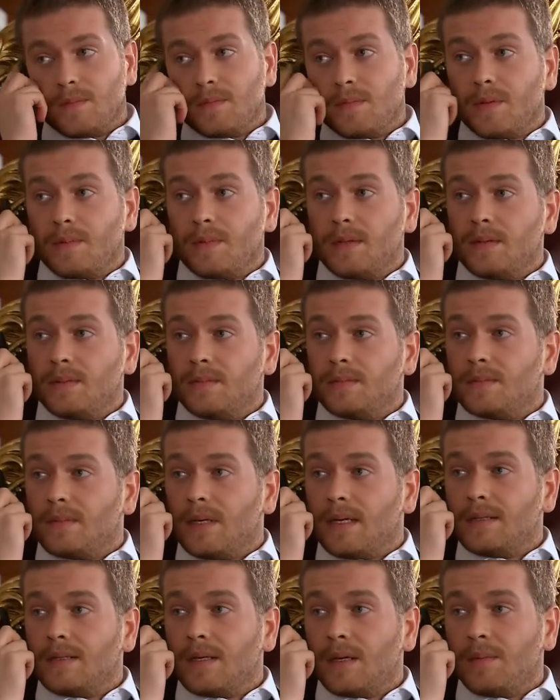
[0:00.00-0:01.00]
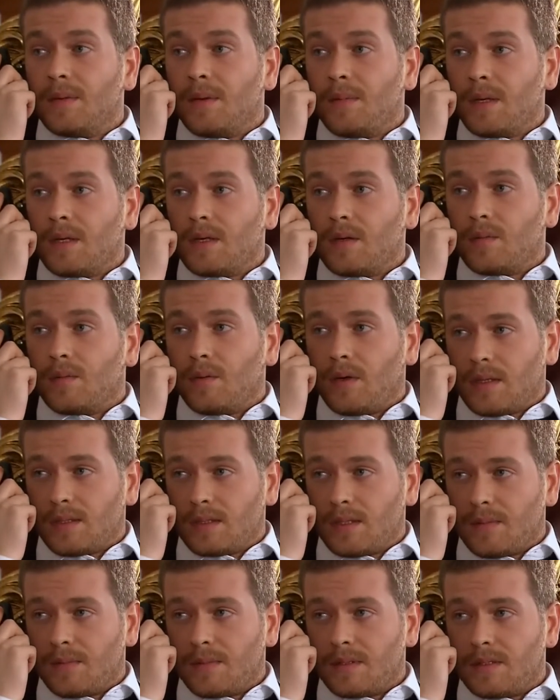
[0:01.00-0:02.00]
Father, Meltem will cook for
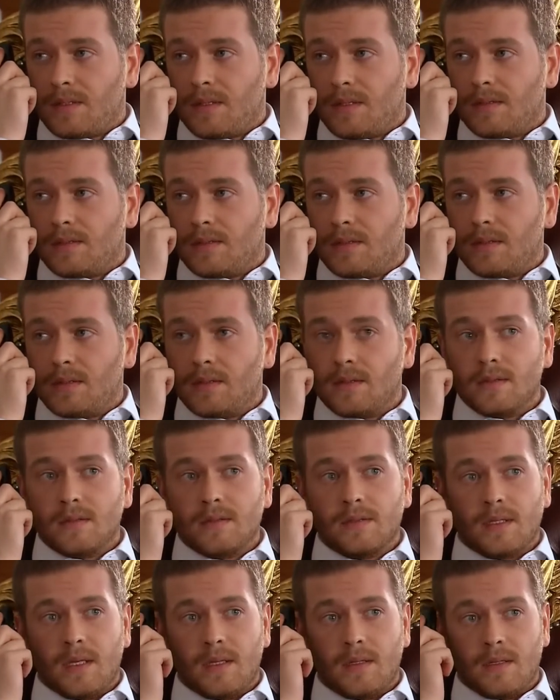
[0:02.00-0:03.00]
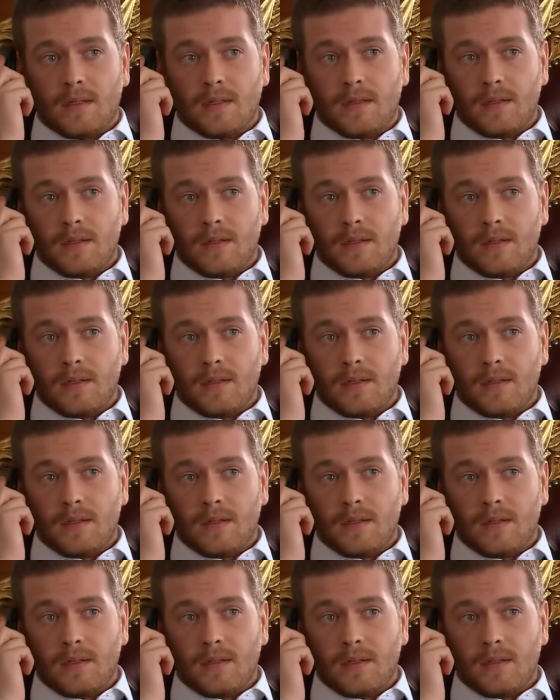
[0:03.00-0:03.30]
us this evening. You too,